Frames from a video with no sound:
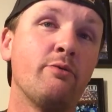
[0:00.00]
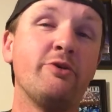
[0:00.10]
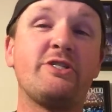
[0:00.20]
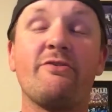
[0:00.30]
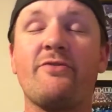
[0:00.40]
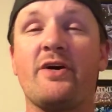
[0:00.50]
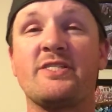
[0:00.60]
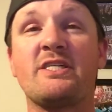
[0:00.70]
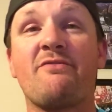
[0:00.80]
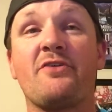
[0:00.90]
Rusev uh,
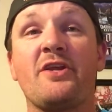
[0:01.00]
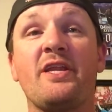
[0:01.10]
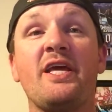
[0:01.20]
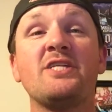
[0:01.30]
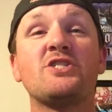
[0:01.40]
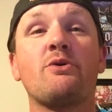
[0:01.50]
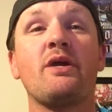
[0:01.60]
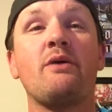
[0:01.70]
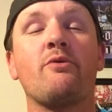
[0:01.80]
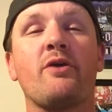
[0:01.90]
suffered an
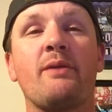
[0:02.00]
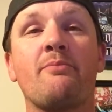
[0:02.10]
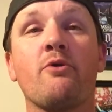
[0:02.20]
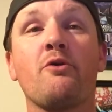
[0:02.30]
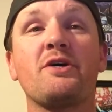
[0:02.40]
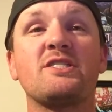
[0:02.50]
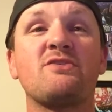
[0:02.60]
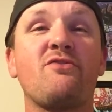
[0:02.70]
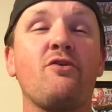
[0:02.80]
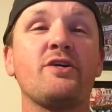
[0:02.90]
injury where he broke
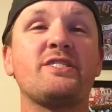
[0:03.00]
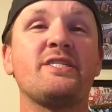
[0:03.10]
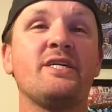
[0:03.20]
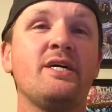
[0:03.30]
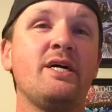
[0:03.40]
his foot